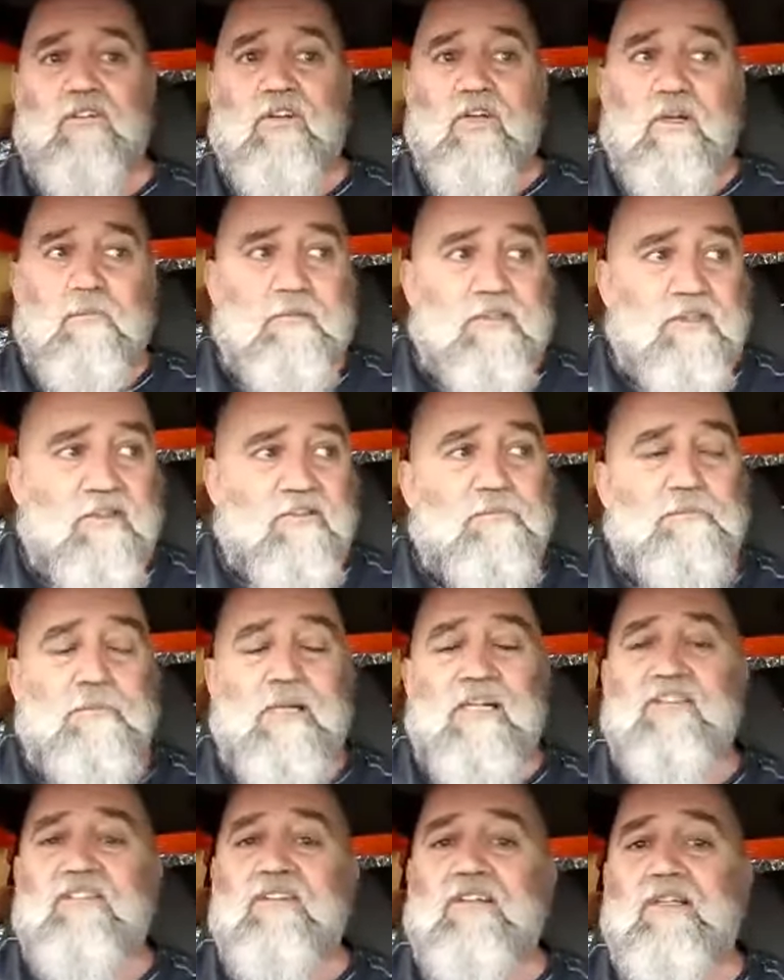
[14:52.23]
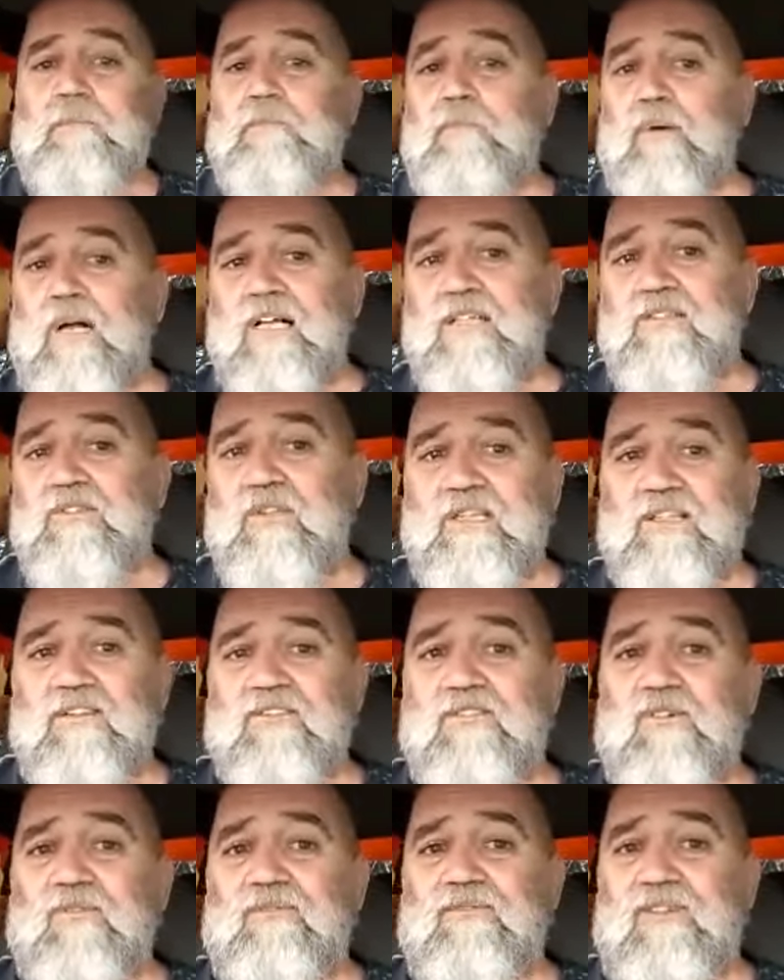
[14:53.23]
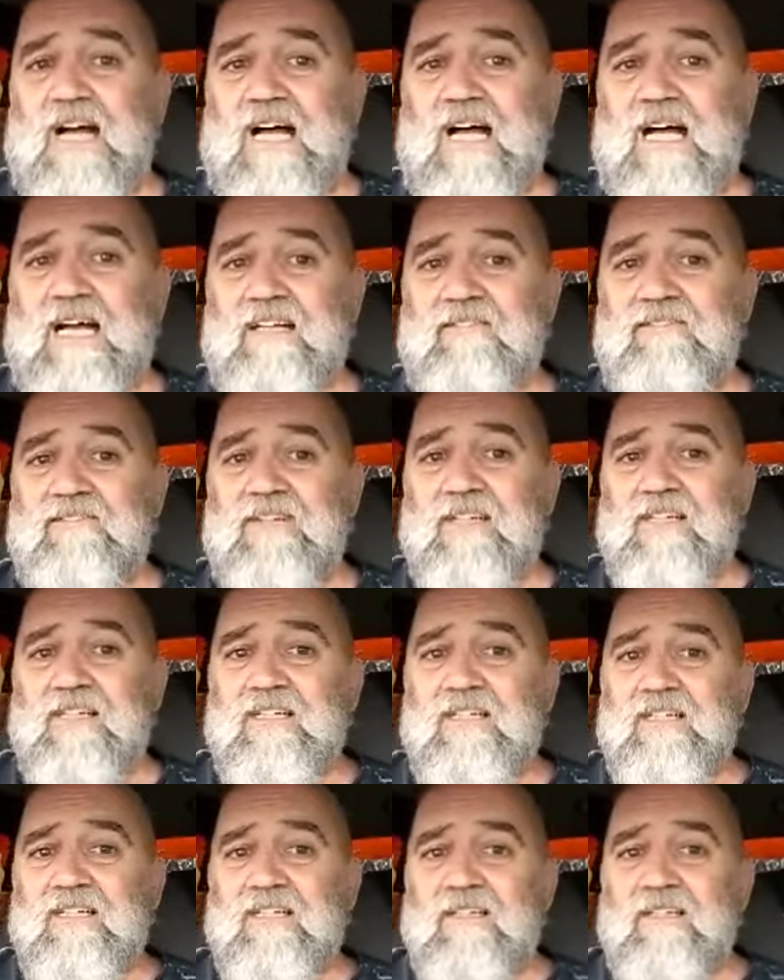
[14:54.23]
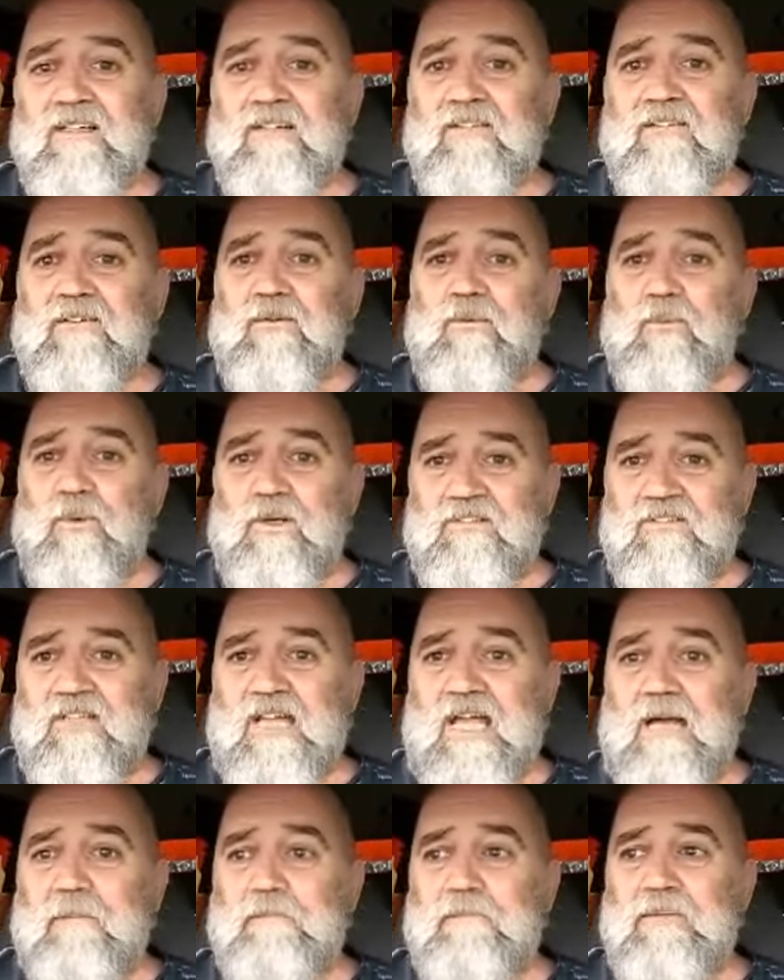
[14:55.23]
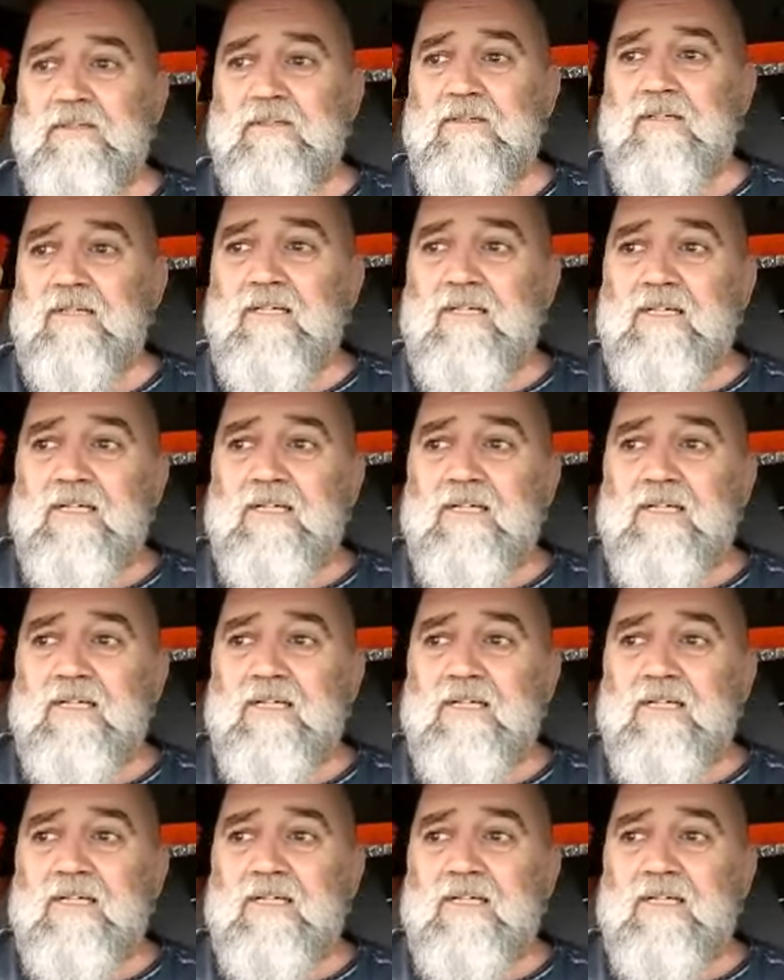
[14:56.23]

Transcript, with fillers: They're going to be just basically probably trying to survive through what's happened.